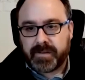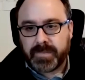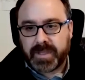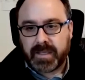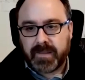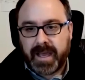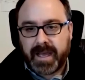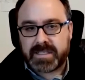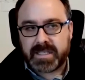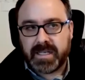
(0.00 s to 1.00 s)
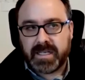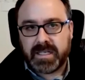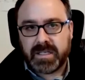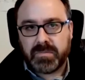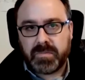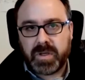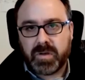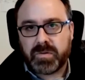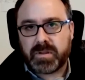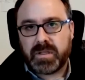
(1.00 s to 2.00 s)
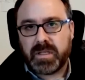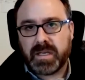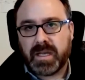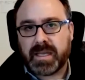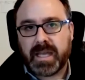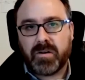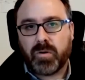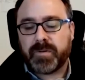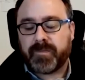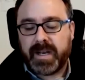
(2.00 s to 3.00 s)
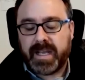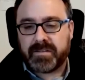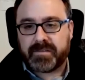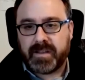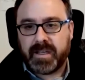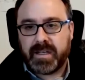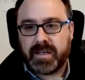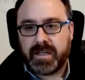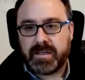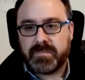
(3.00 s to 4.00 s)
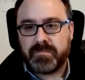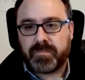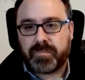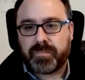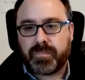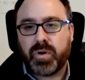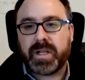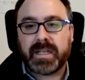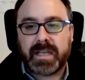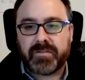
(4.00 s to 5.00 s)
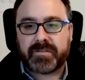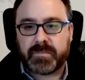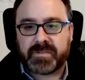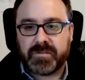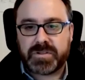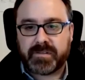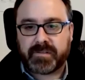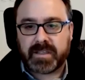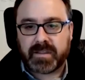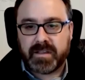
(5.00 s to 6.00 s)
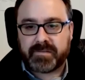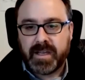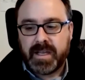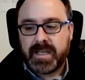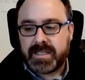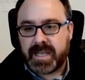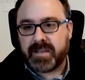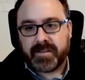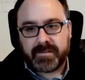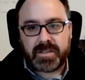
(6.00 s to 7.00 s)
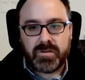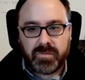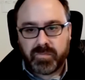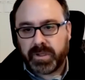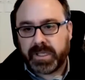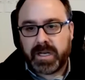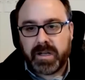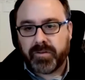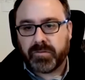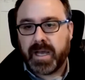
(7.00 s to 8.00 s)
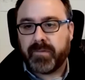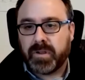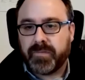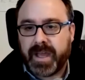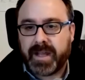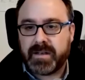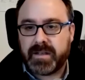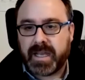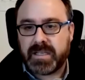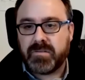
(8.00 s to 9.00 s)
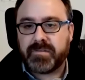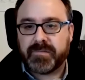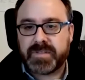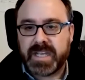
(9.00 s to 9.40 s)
something that, again, open finance and putting together some solutions like this takes us to really another level of that use of